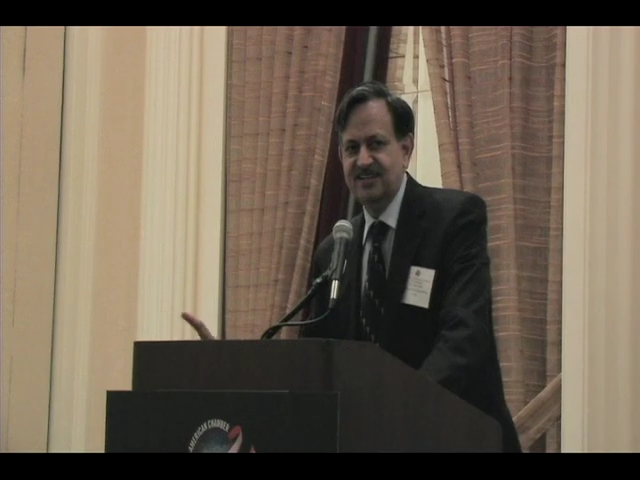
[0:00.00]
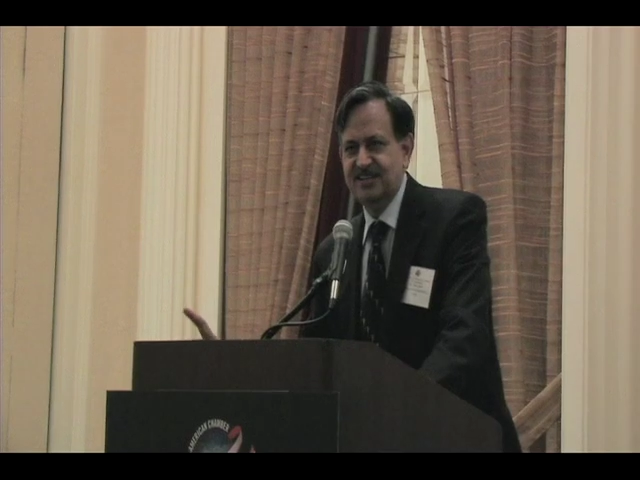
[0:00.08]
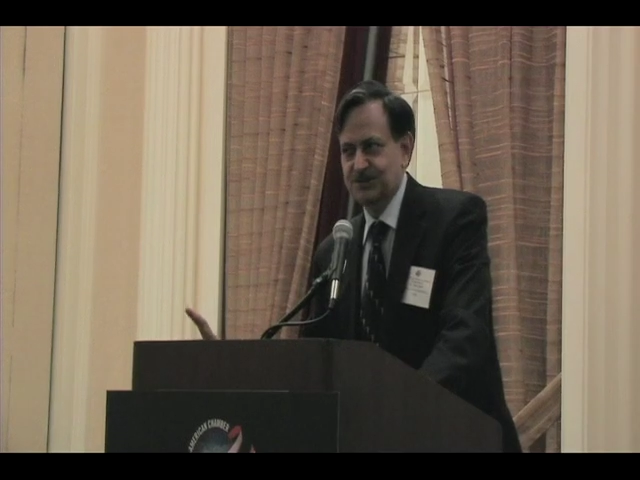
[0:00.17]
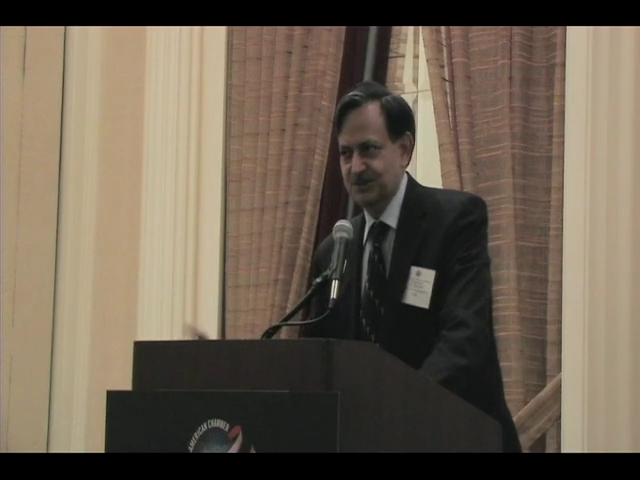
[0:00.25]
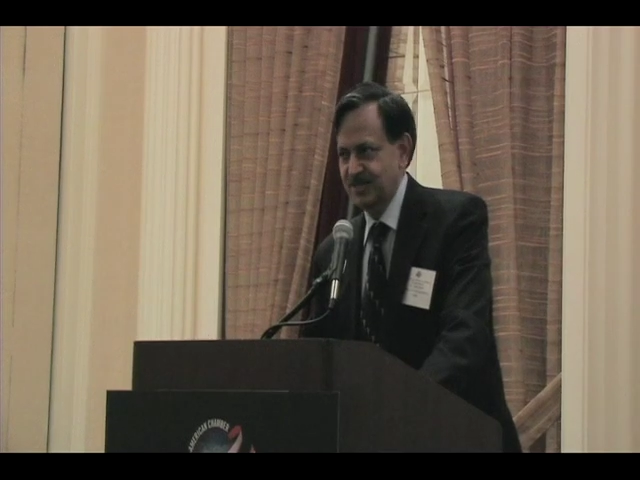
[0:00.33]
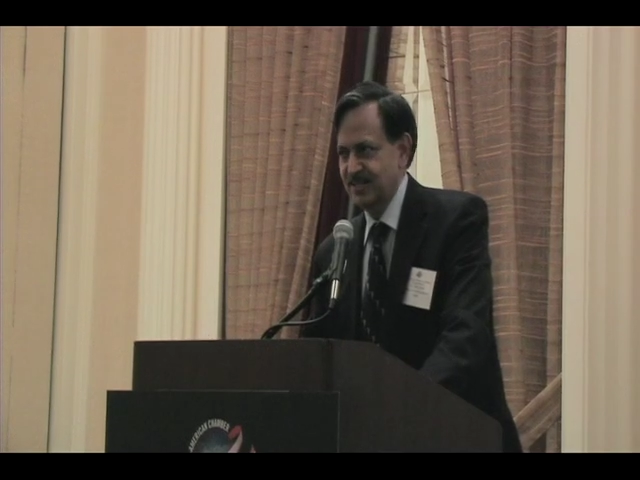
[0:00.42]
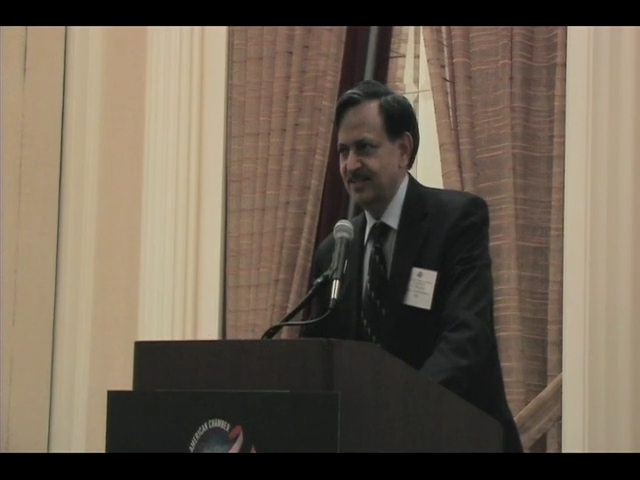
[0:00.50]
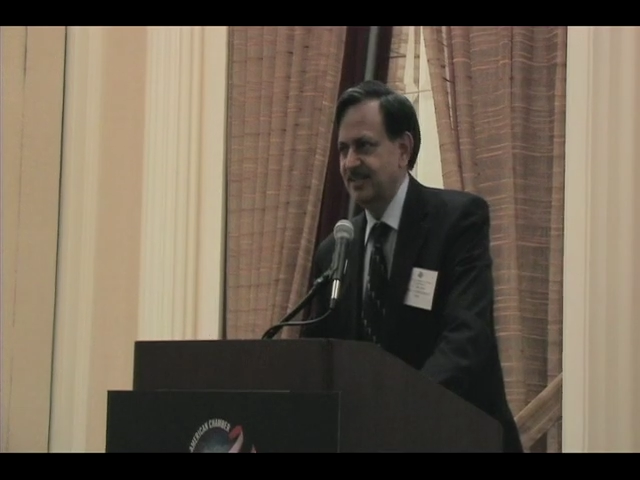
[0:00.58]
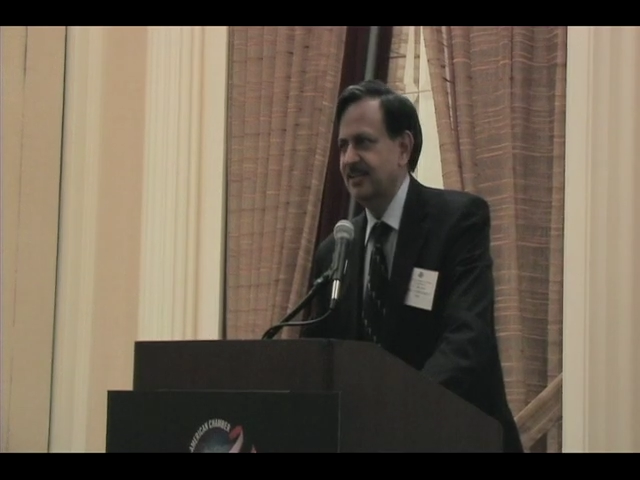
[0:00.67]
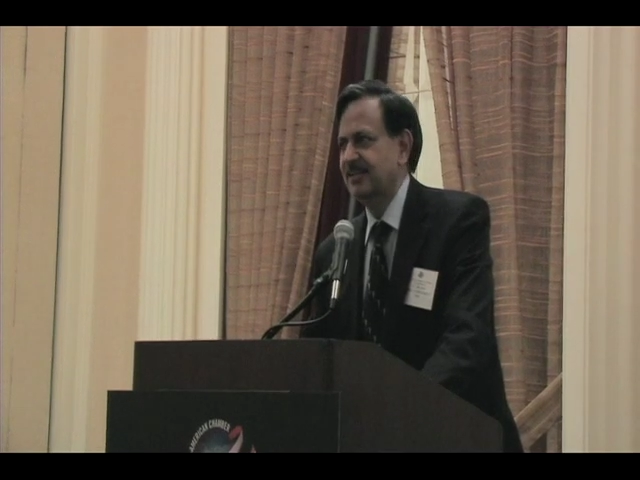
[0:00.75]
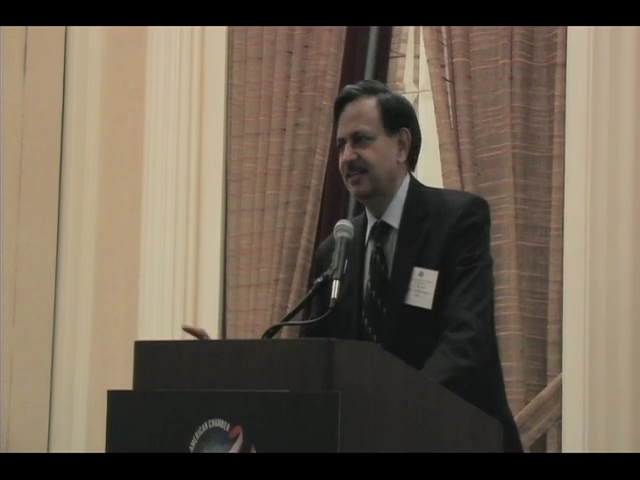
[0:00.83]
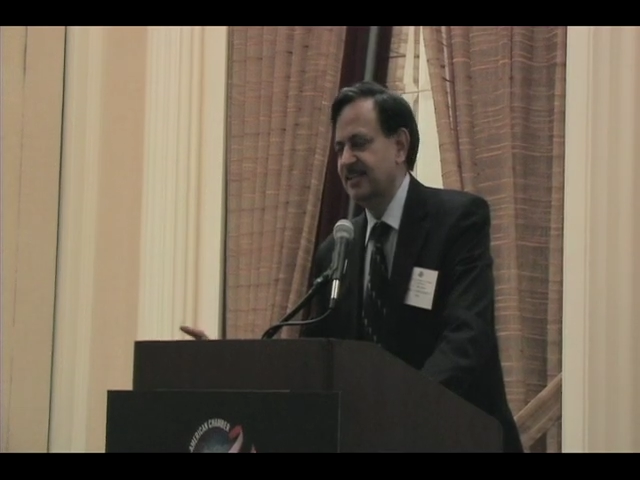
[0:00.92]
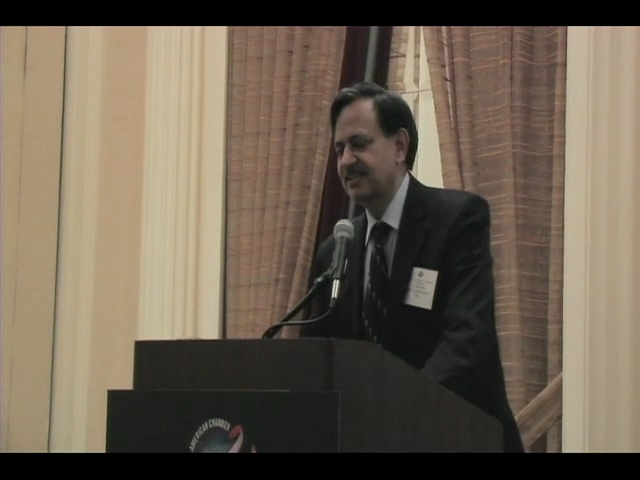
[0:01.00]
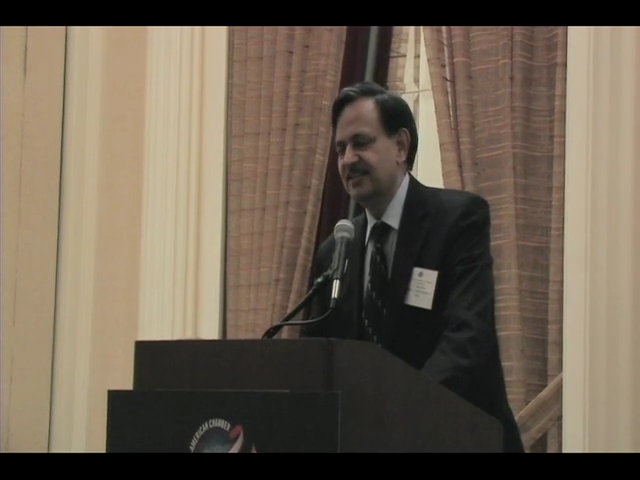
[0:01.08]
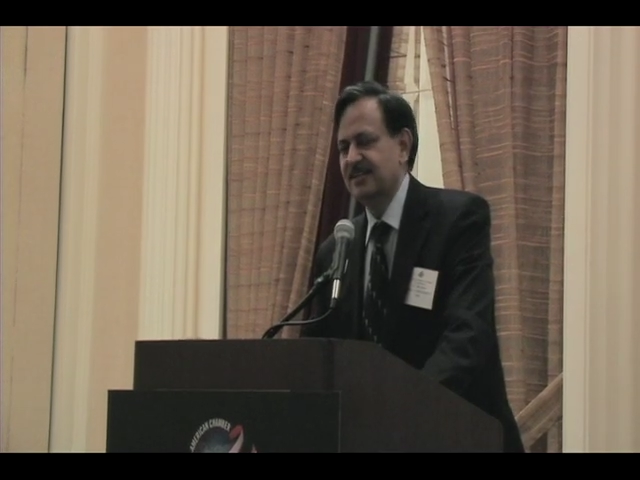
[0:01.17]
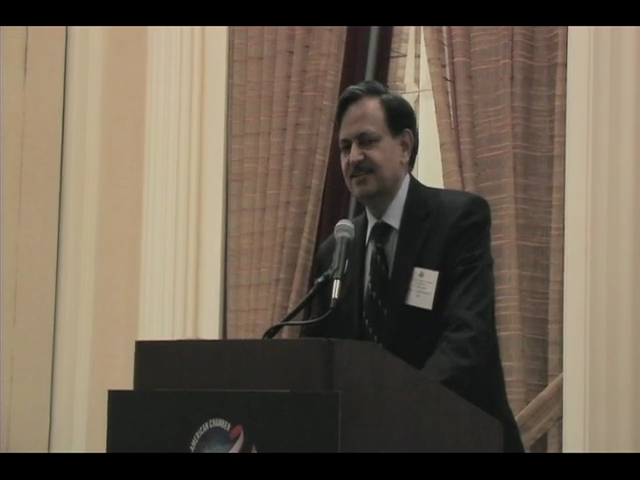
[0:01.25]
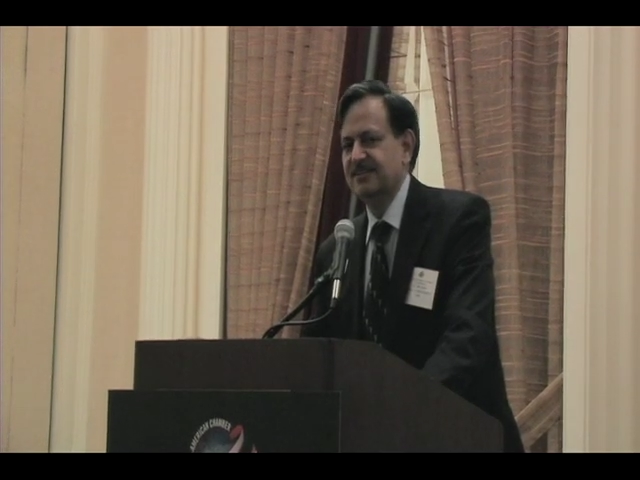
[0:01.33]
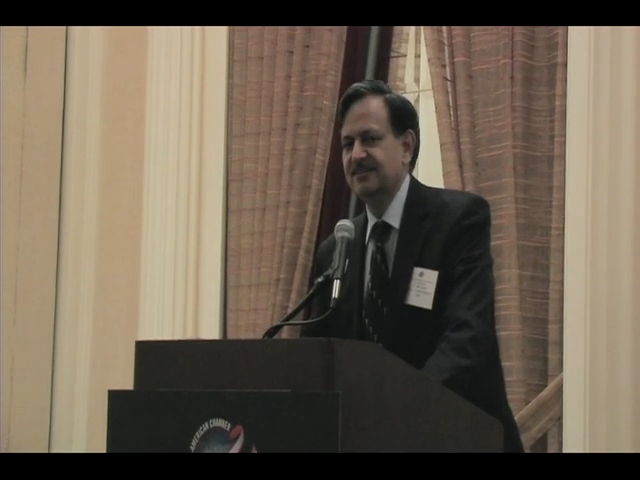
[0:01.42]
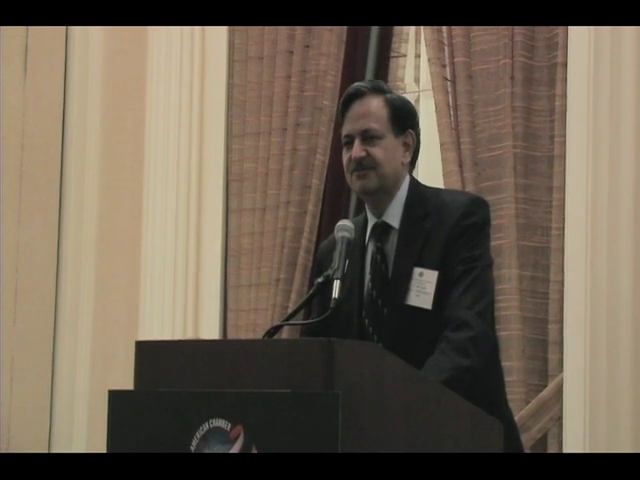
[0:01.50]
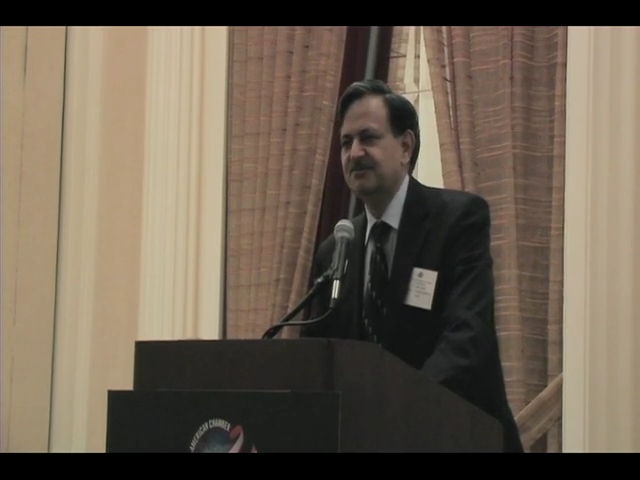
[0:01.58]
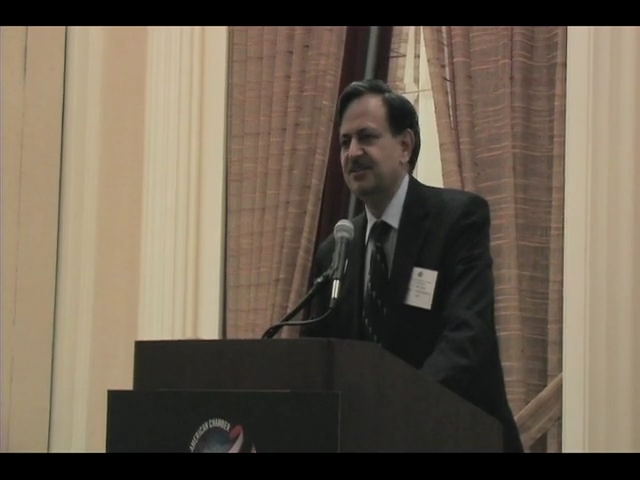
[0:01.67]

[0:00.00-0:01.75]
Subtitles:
Today in India,